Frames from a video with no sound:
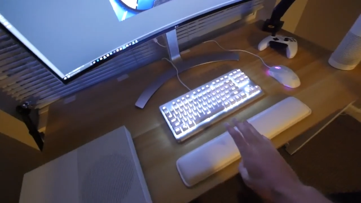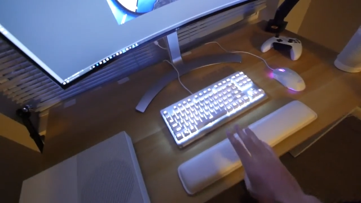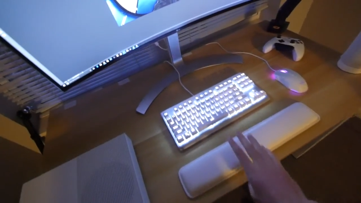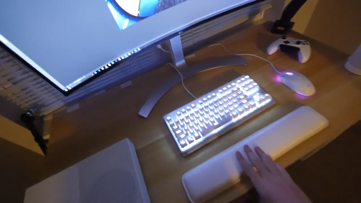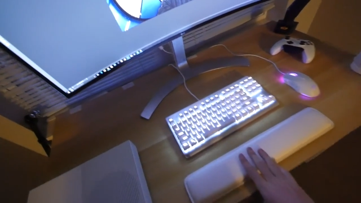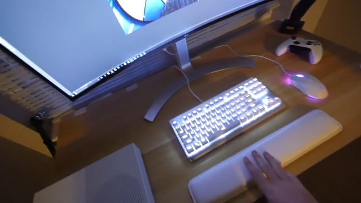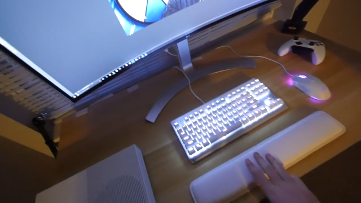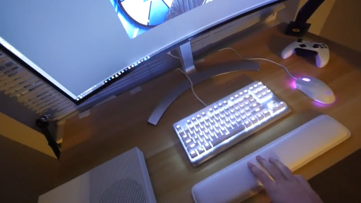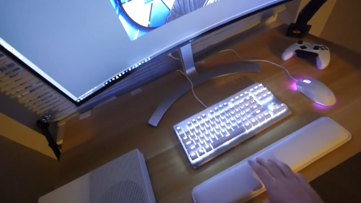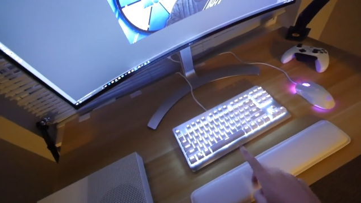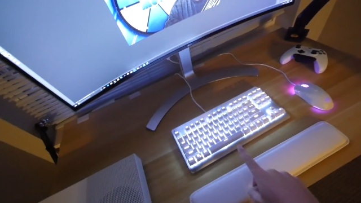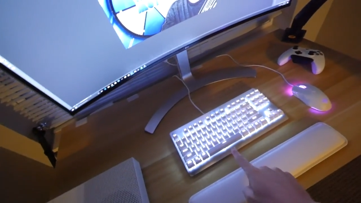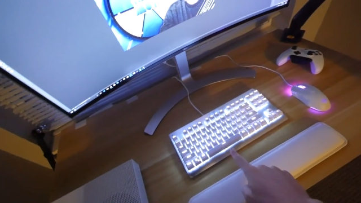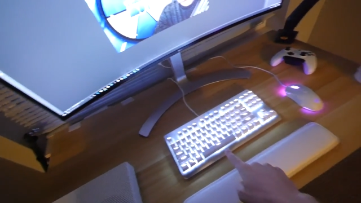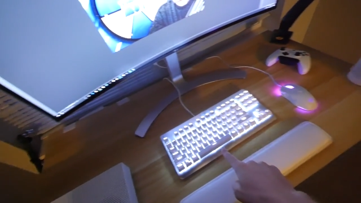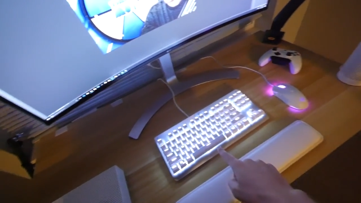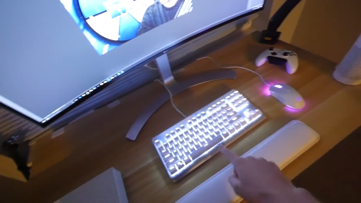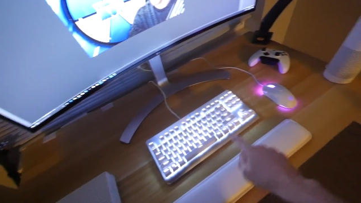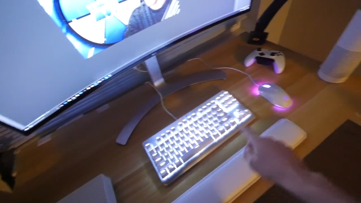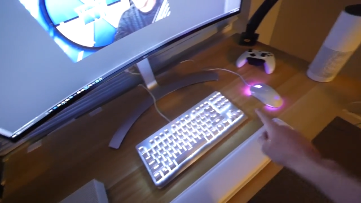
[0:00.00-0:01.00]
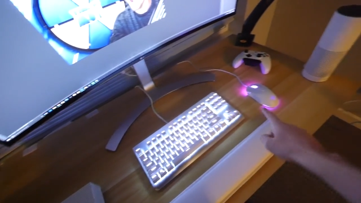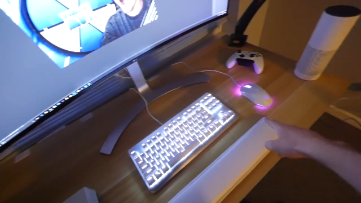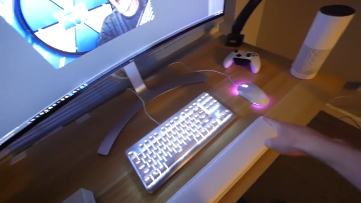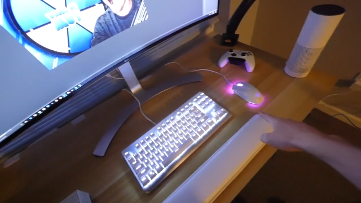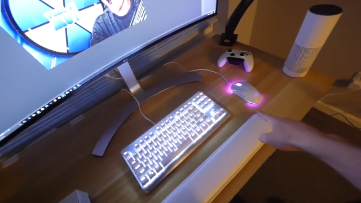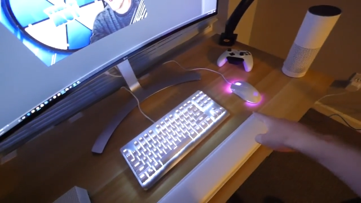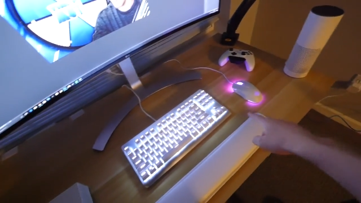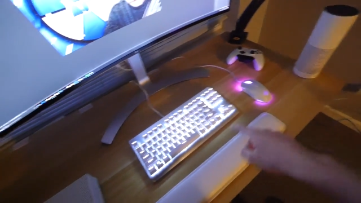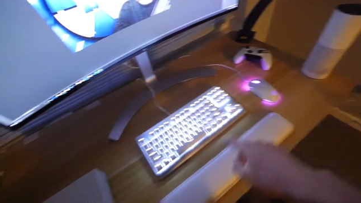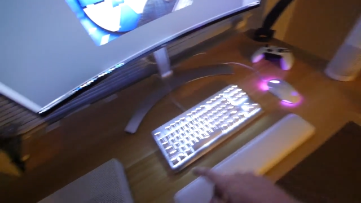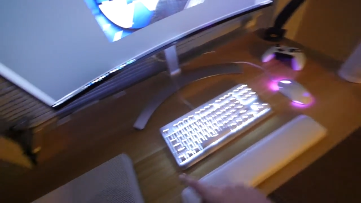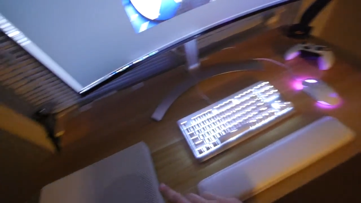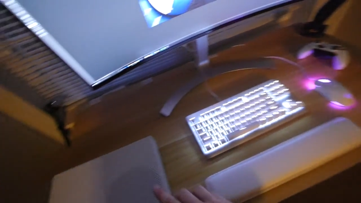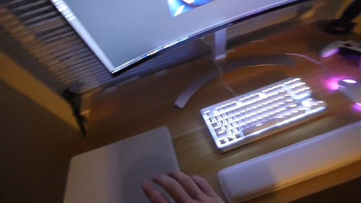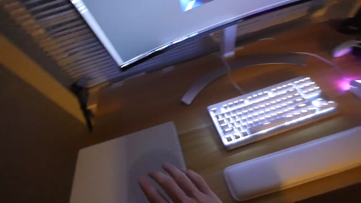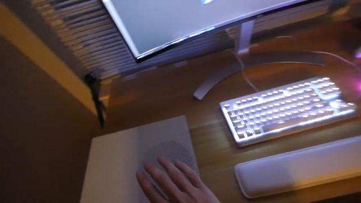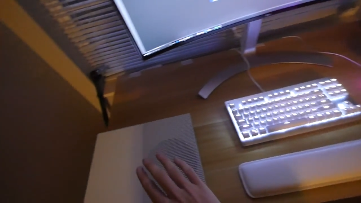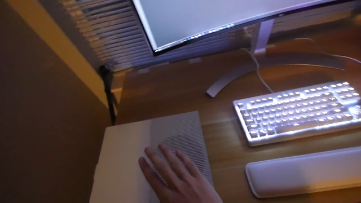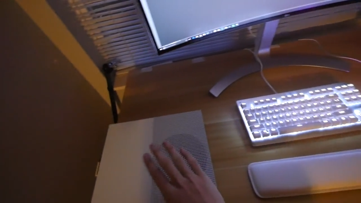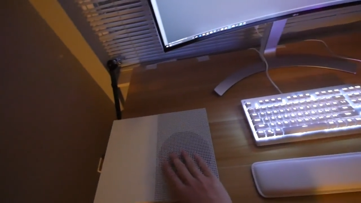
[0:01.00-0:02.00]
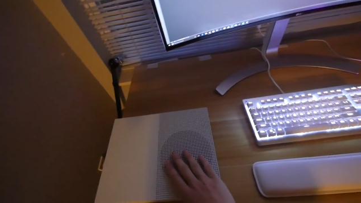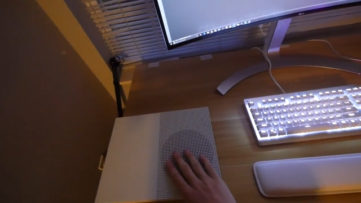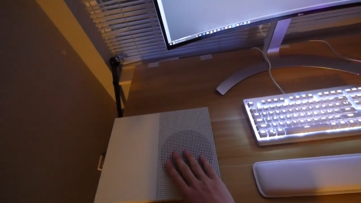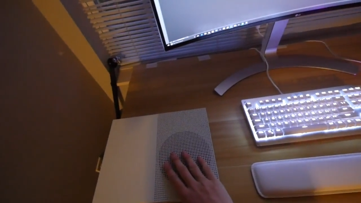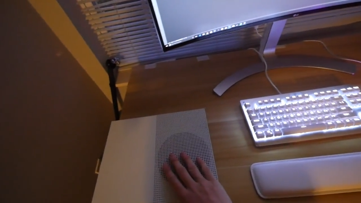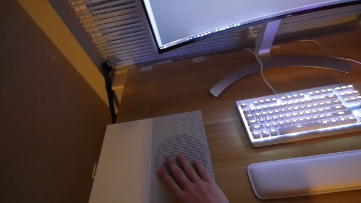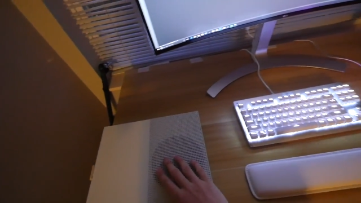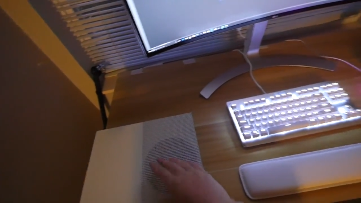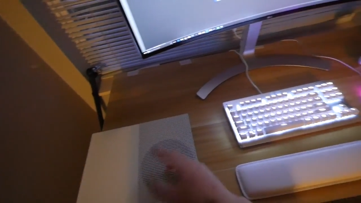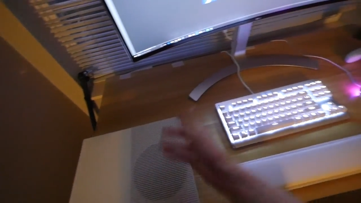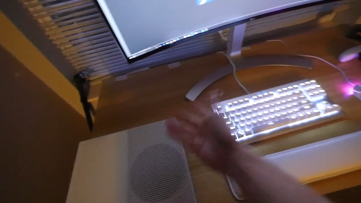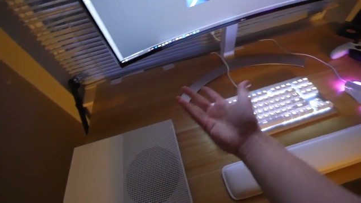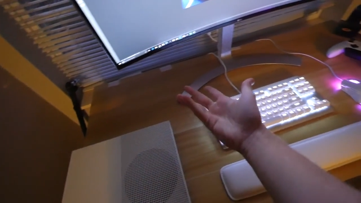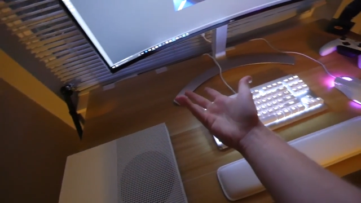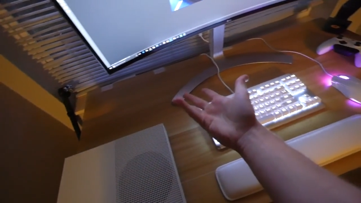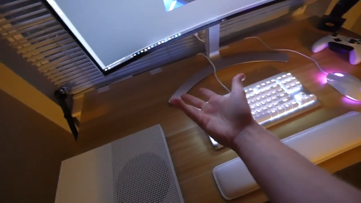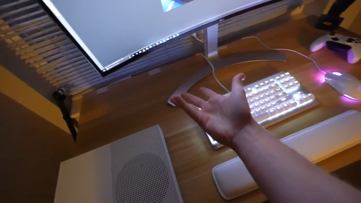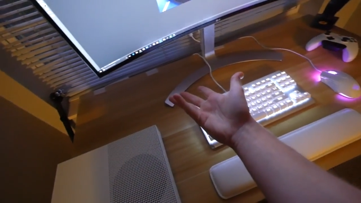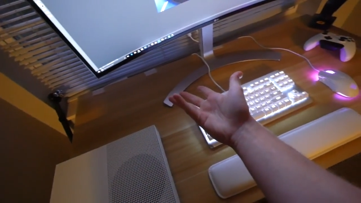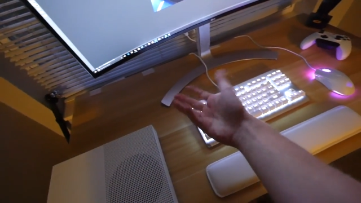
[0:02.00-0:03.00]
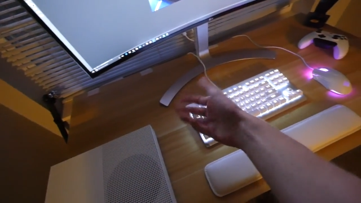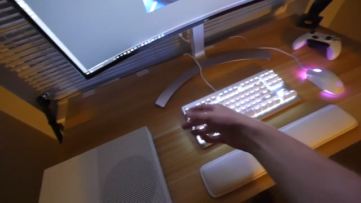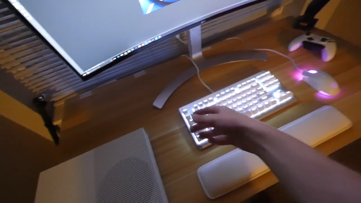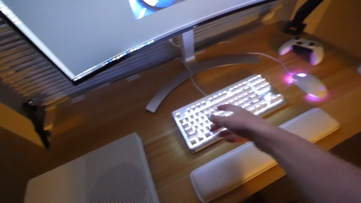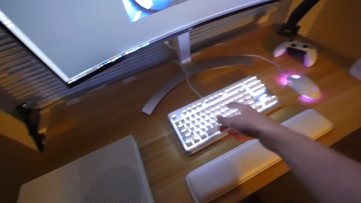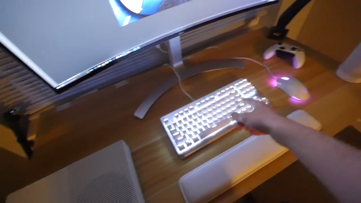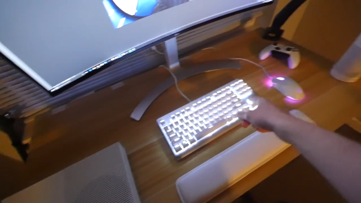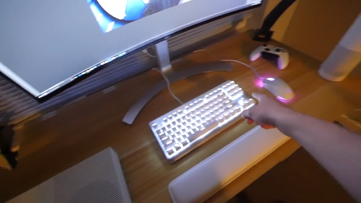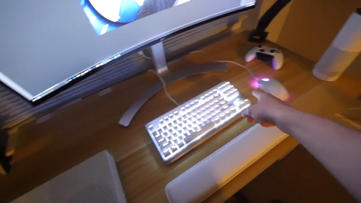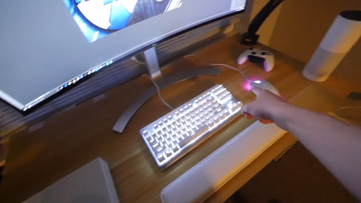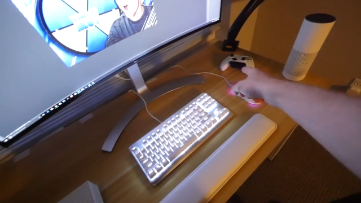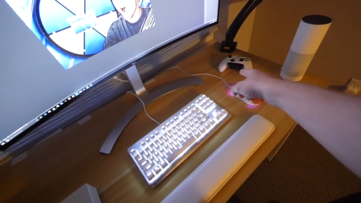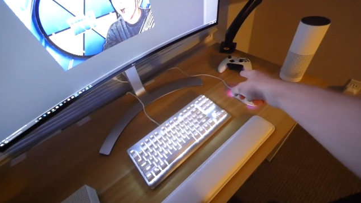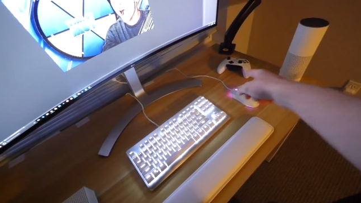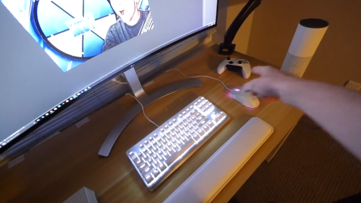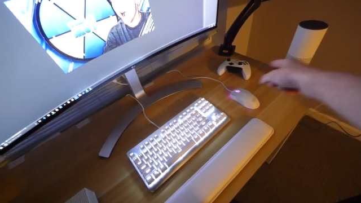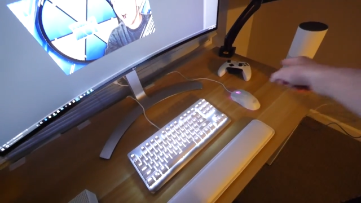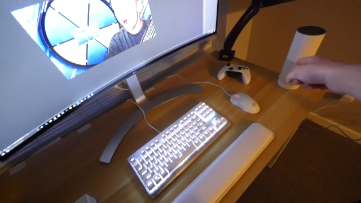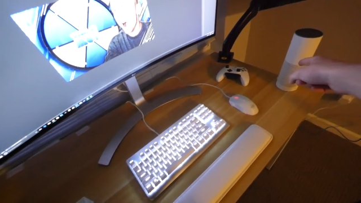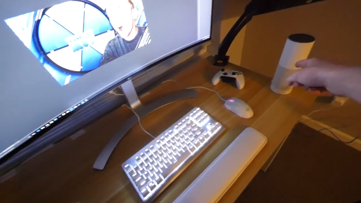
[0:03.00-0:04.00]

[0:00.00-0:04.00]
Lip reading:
(no speaker visible)